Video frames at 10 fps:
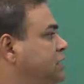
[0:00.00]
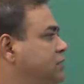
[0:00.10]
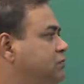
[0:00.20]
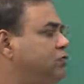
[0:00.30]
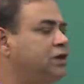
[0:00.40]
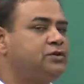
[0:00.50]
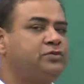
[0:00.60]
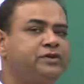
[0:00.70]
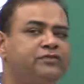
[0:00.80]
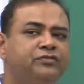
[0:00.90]
and while
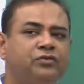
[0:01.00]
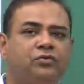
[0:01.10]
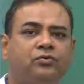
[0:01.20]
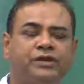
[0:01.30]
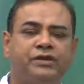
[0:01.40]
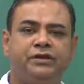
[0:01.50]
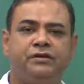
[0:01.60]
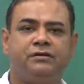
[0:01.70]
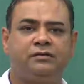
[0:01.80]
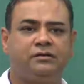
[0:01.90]
doing so we
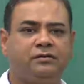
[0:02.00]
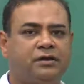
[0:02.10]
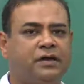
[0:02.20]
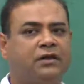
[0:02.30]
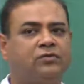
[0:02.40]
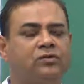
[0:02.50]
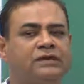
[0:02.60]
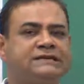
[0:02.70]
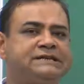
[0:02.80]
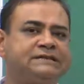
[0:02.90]

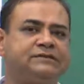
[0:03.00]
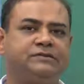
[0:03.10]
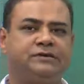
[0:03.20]
calculated